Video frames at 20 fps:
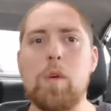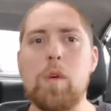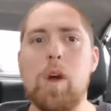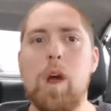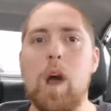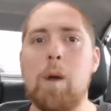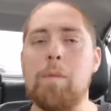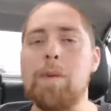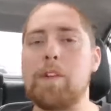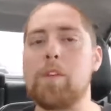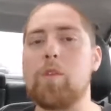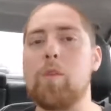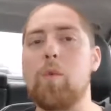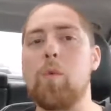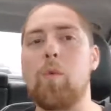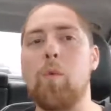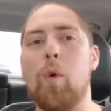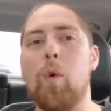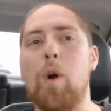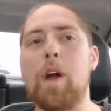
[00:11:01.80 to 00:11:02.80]

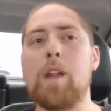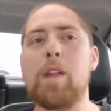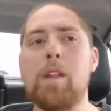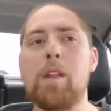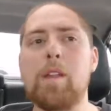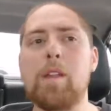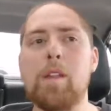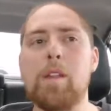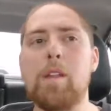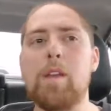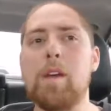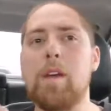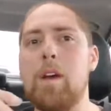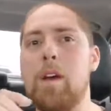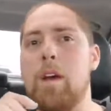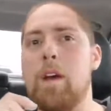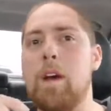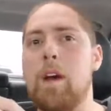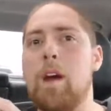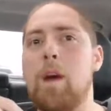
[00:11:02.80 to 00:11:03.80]

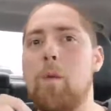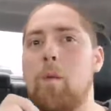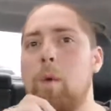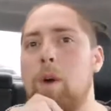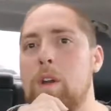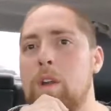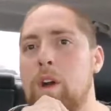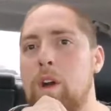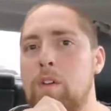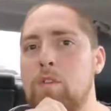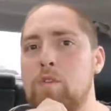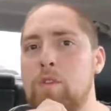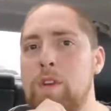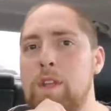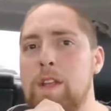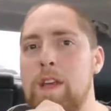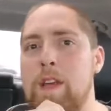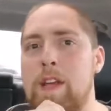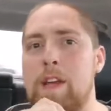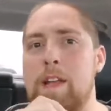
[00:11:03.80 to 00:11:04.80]

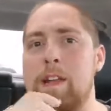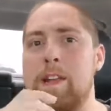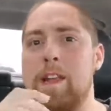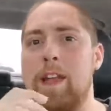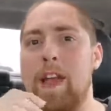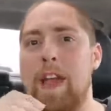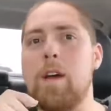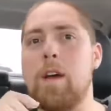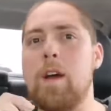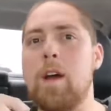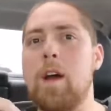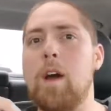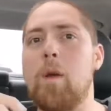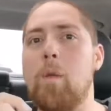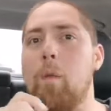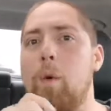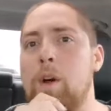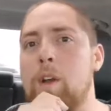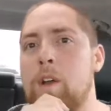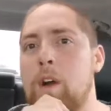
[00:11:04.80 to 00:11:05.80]

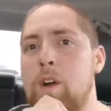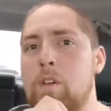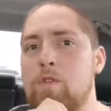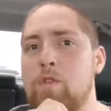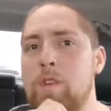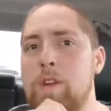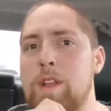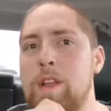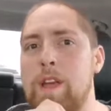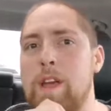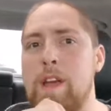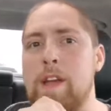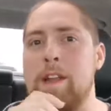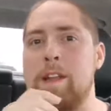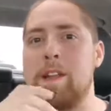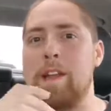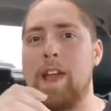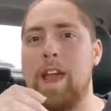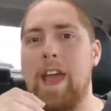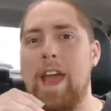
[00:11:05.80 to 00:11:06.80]

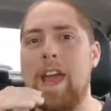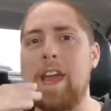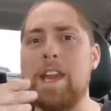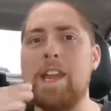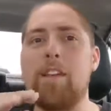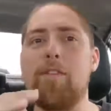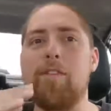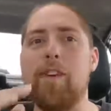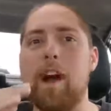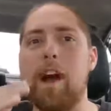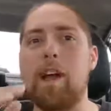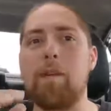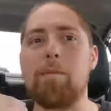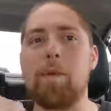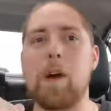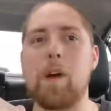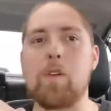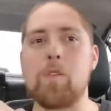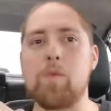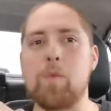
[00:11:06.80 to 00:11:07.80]
185
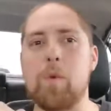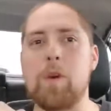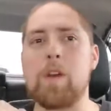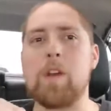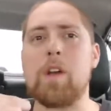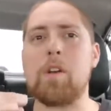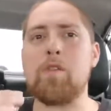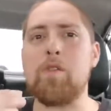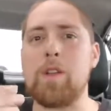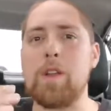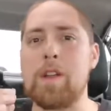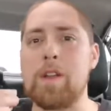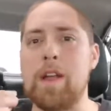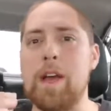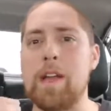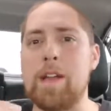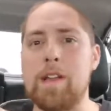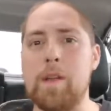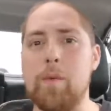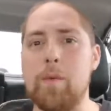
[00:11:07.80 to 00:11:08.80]
pounds,
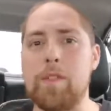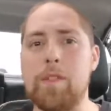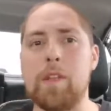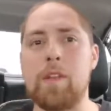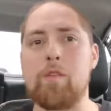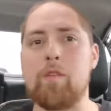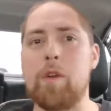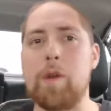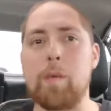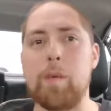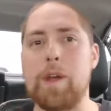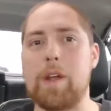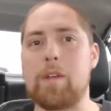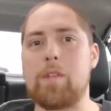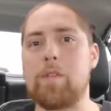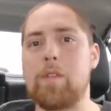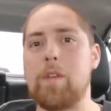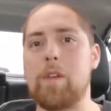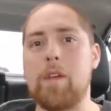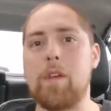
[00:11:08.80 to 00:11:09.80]
190 within 3
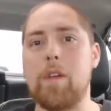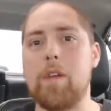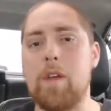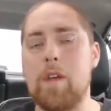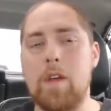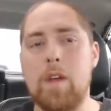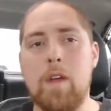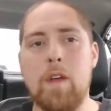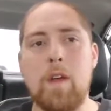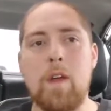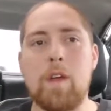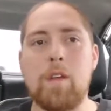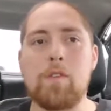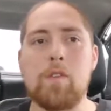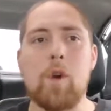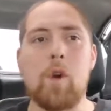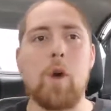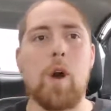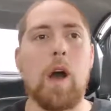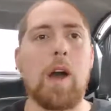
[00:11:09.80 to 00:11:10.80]
weeks.
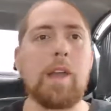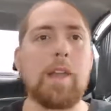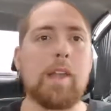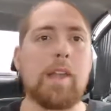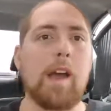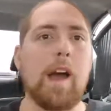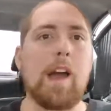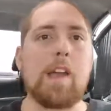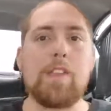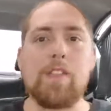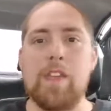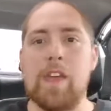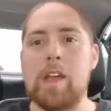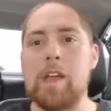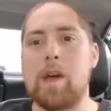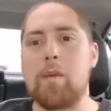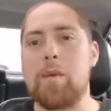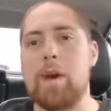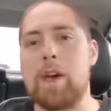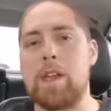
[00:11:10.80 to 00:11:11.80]
So I think
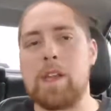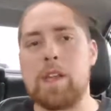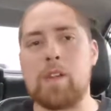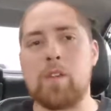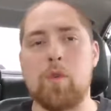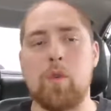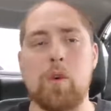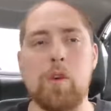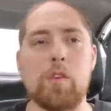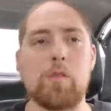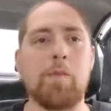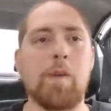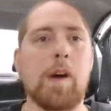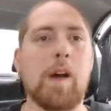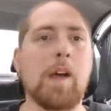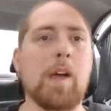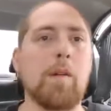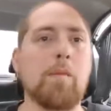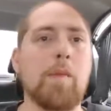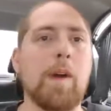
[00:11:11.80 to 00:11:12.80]
I'm heading towards
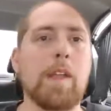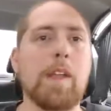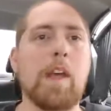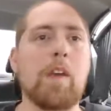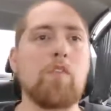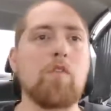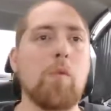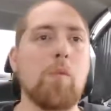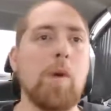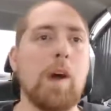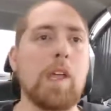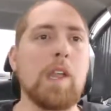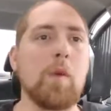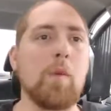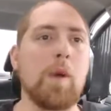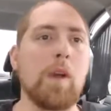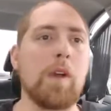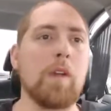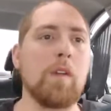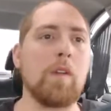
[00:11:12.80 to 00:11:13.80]
my natural body
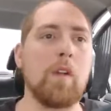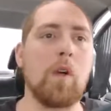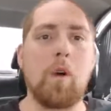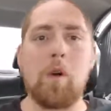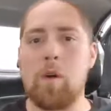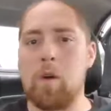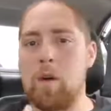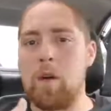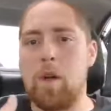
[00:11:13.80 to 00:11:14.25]
weight. You know,